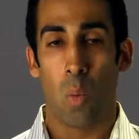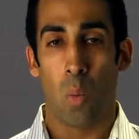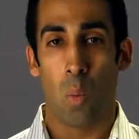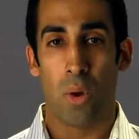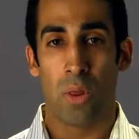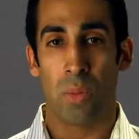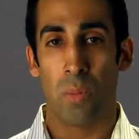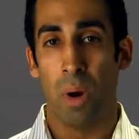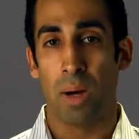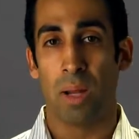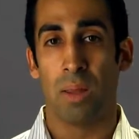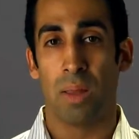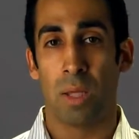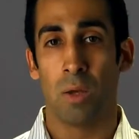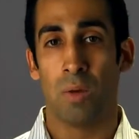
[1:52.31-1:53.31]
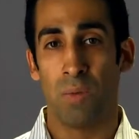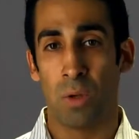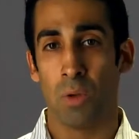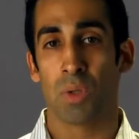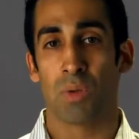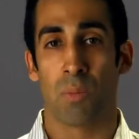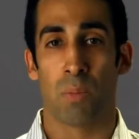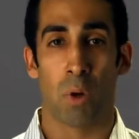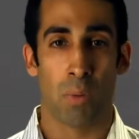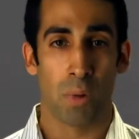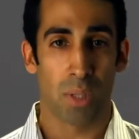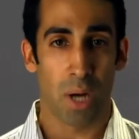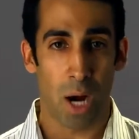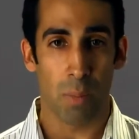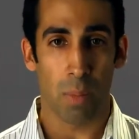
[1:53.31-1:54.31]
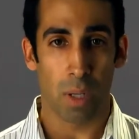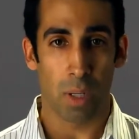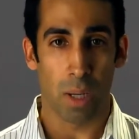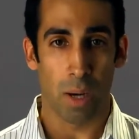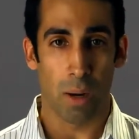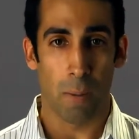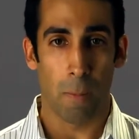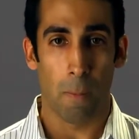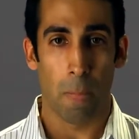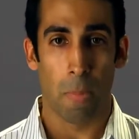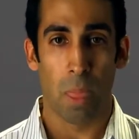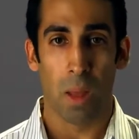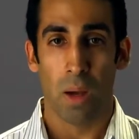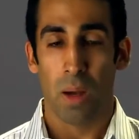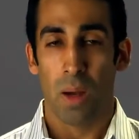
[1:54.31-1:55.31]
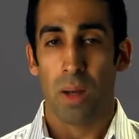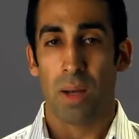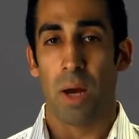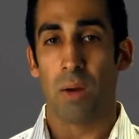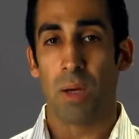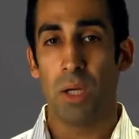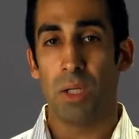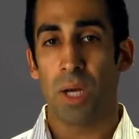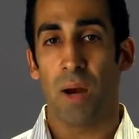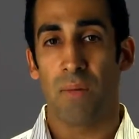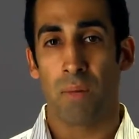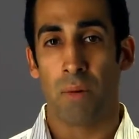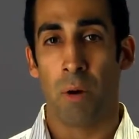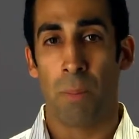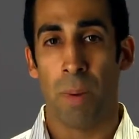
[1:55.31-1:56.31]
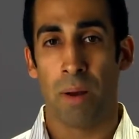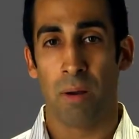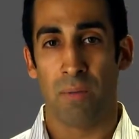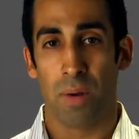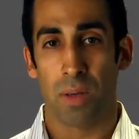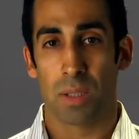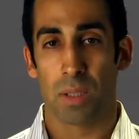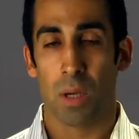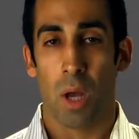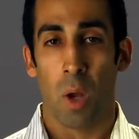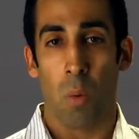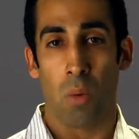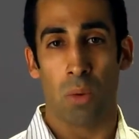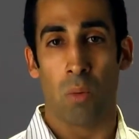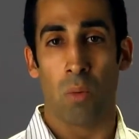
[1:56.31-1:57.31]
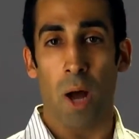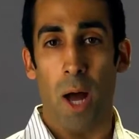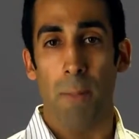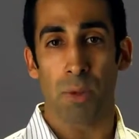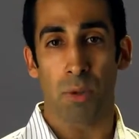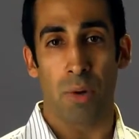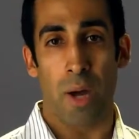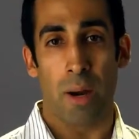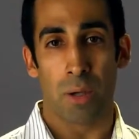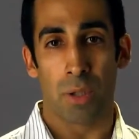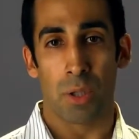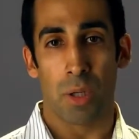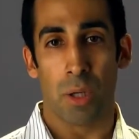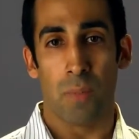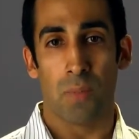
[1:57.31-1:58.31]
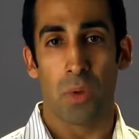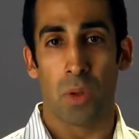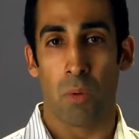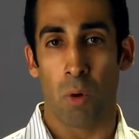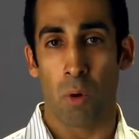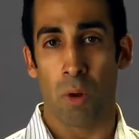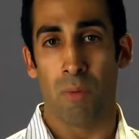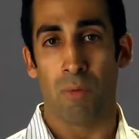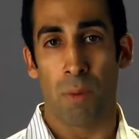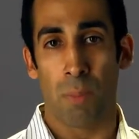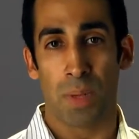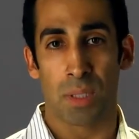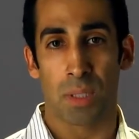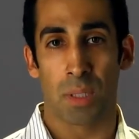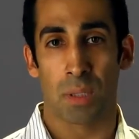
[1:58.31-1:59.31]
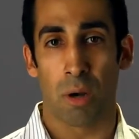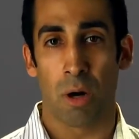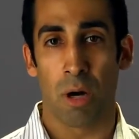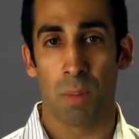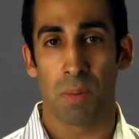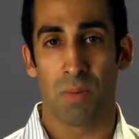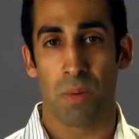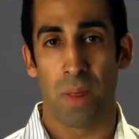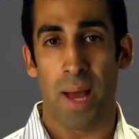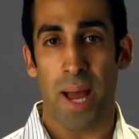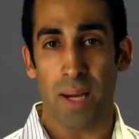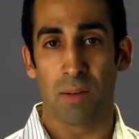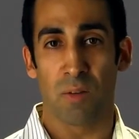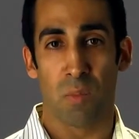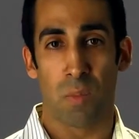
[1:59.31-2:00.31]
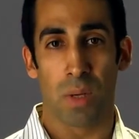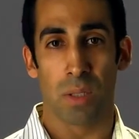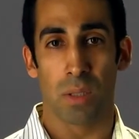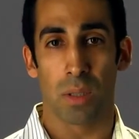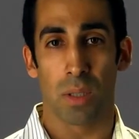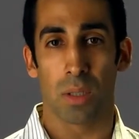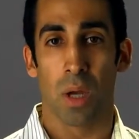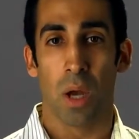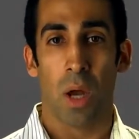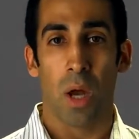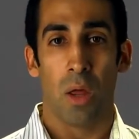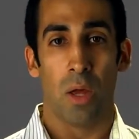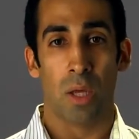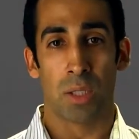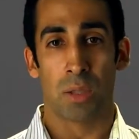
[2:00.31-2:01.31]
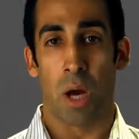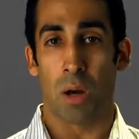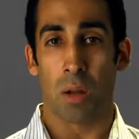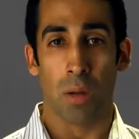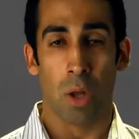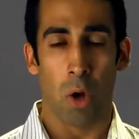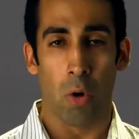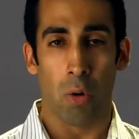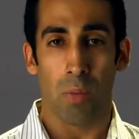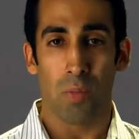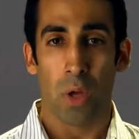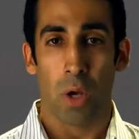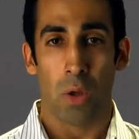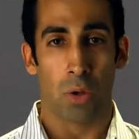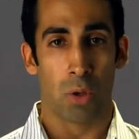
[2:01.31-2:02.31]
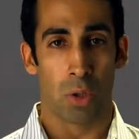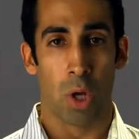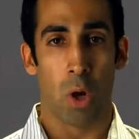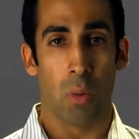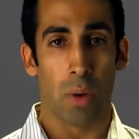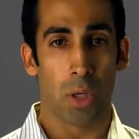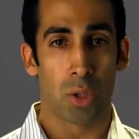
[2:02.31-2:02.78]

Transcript: with money that you've used from your retirement account. Now, each have their own benefits. With the ROBS strategy, the rollover business startups for the active business, it's not a loan, there's no